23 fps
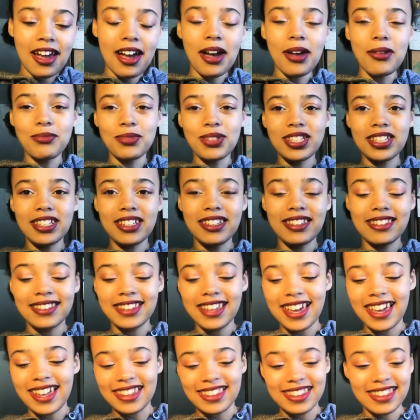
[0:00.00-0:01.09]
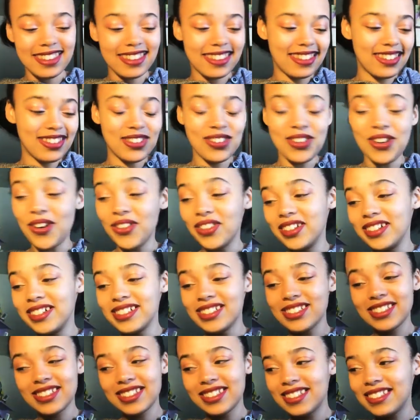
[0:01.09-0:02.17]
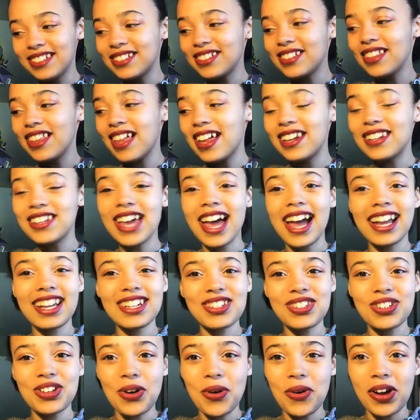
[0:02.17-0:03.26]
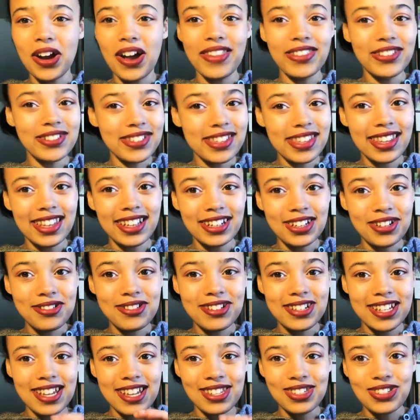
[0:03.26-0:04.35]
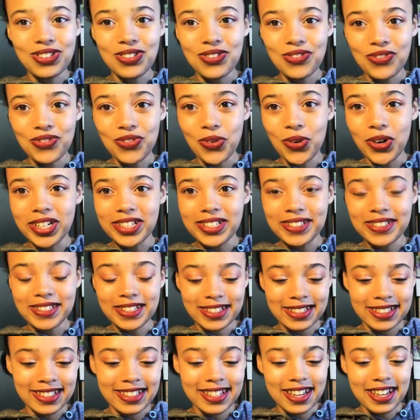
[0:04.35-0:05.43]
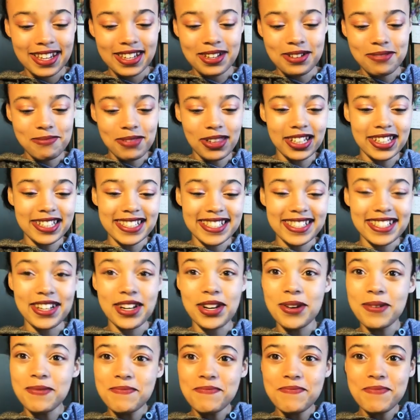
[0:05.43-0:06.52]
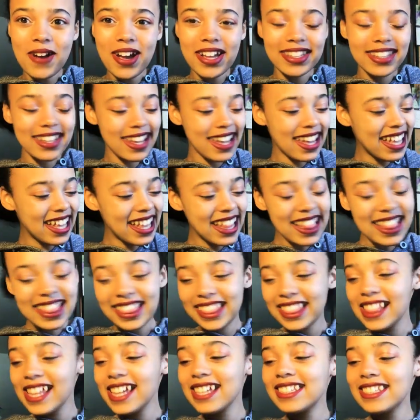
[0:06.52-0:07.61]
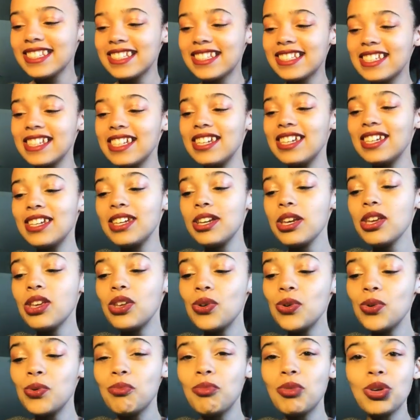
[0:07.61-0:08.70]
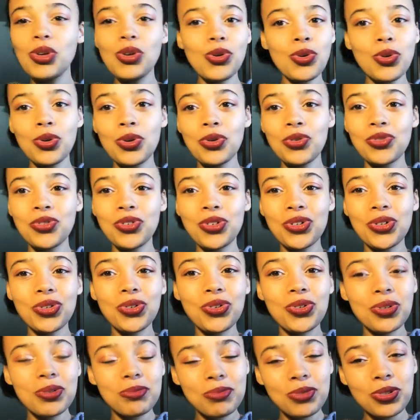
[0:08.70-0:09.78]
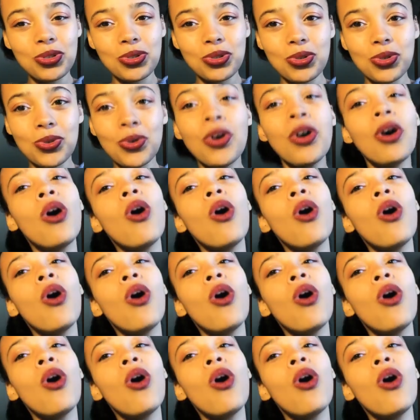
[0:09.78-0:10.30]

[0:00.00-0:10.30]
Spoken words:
I'm seeing that, you know, there's a lot of action going on. There's a lot of creation force that's taking place here. But let's see, you beautiful group two,